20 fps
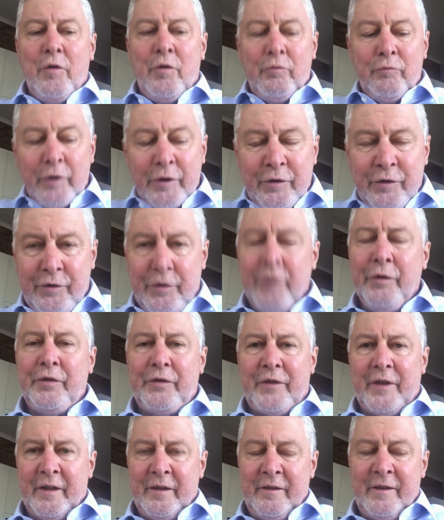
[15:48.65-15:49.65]

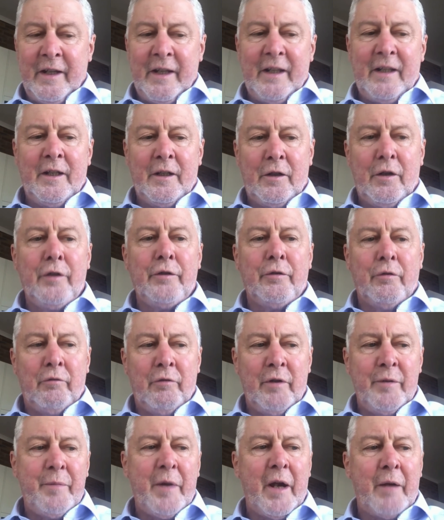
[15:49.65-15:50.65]
reduce their debt, get onto a
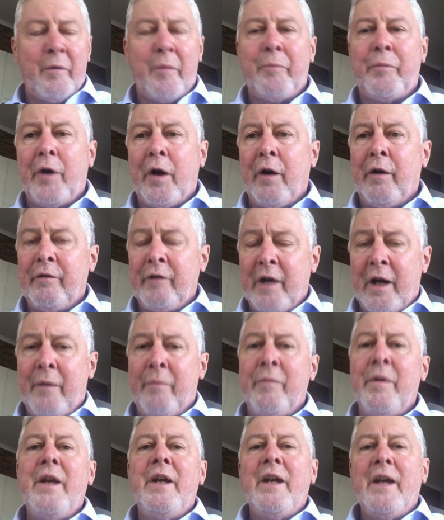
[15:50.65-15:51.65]
repayment
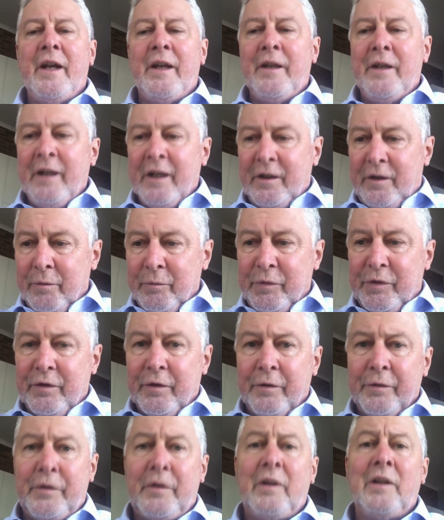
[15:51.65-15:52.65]
program, and get
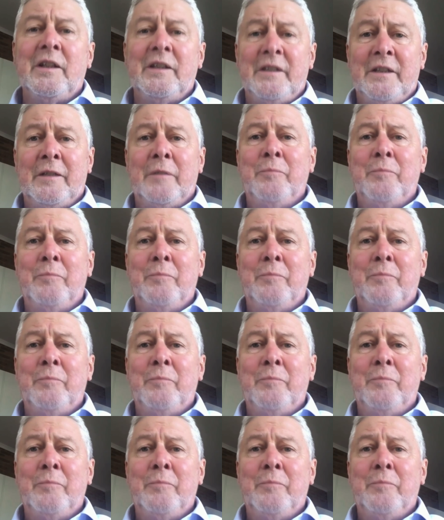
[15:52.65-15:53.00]
themselves clear.